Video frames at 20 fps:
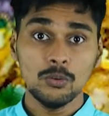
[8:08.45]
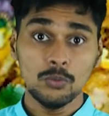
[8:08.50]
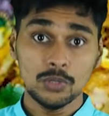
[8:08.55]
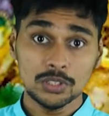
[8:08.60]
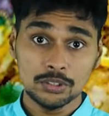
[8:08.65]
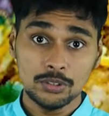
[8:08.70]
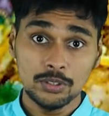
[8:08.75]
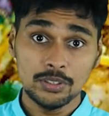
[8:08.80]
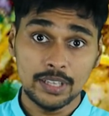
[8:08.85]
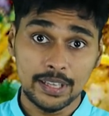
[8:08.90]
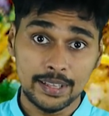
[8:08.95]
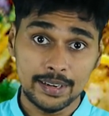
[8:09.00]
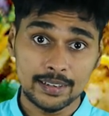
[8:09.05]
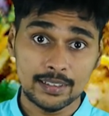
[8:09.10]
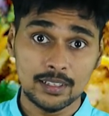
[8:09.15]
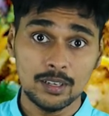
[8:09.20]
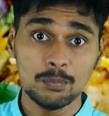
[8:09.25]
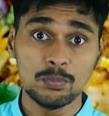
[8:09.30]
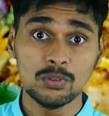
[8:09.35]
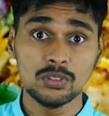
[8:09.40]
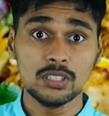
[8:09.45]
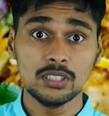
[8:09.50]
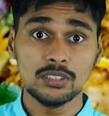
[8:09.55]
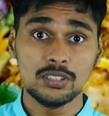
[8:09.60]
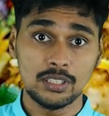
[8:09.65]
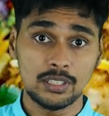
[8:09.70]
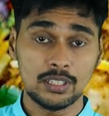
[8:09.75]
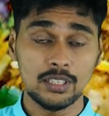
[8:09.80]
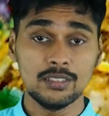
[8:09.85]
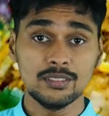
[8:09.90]
first you directly put the
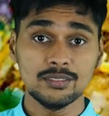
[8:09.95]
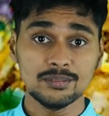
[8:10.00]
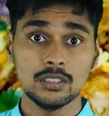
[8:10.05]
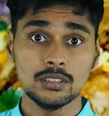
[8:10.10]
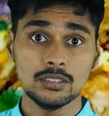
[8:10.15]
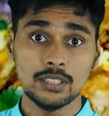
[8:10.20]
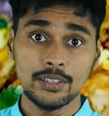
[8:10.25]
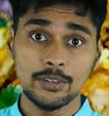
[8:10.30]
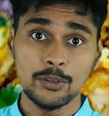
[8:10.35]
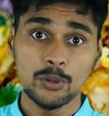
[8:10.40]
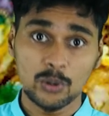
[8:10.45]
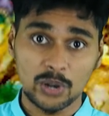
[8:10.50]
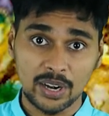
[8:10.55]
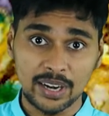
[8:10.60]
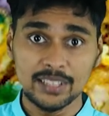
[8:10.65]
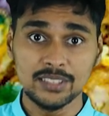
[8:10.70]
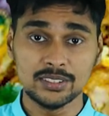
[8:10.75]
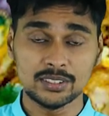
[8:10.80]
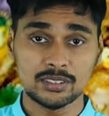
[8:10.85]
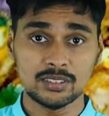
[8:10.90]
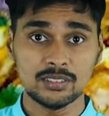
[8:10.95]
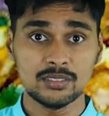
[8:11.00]
chicken, then your rice.